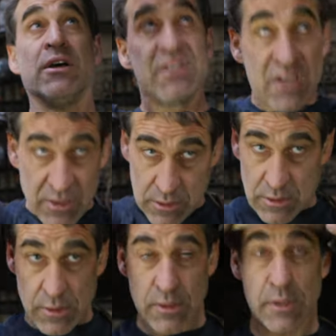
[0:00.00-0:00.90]
So
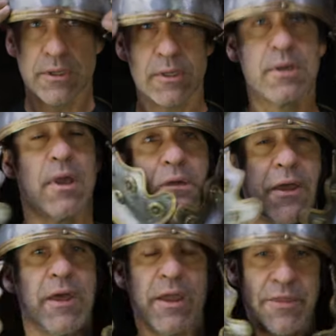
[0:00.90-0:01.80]

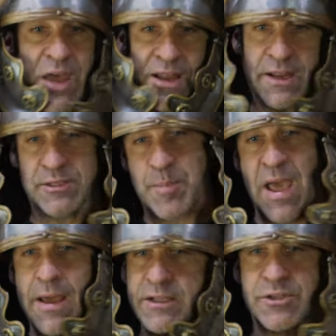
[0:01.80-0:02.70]
that is
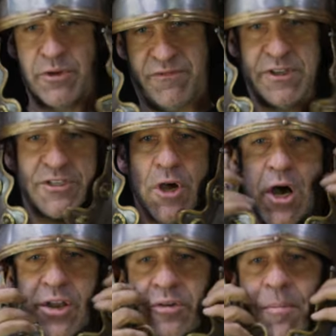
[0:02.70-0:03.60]
padded so it fits
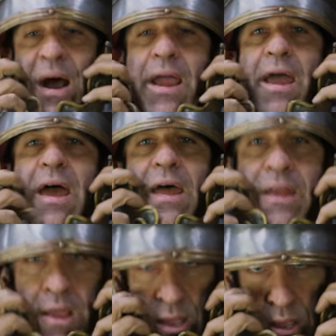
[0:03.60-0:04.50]
onto my
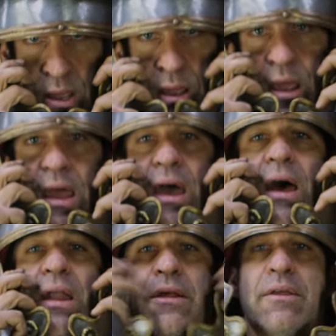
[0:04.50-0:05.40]
head
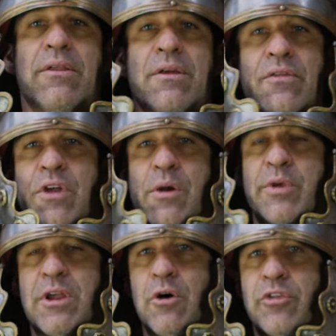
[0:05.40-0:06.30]
and there
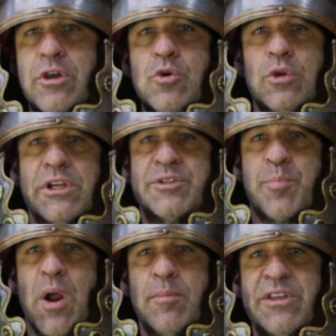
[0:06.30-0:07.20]
we go. The
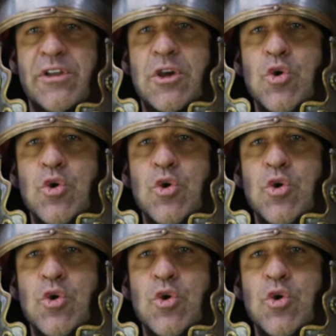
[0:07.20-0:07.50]
coolest, probably the